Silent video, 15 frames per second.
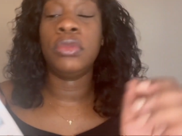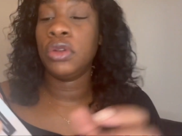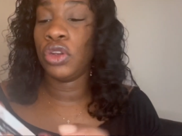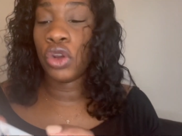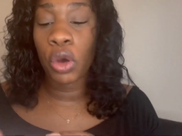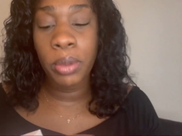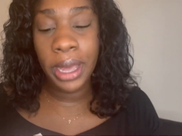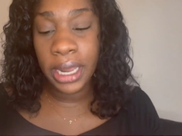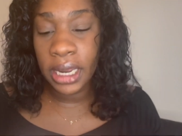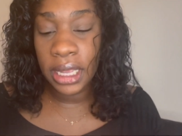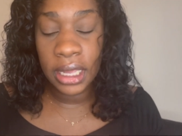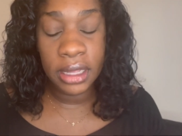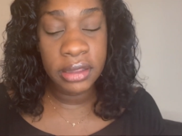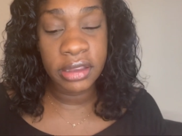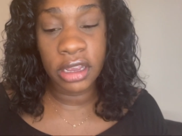Nobody
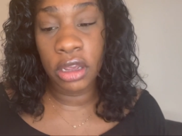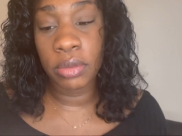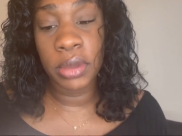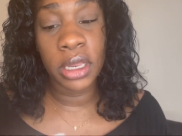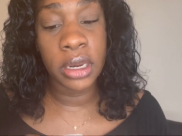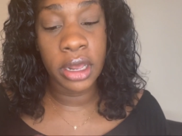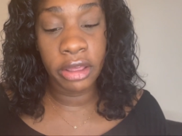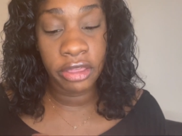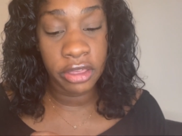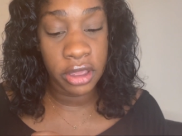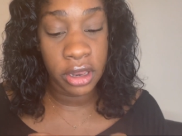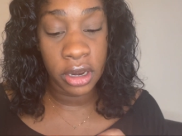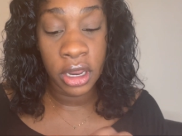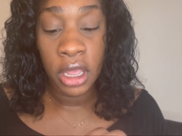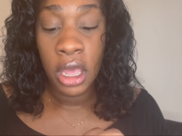can tell me
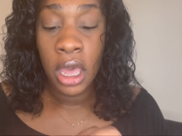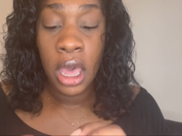nothing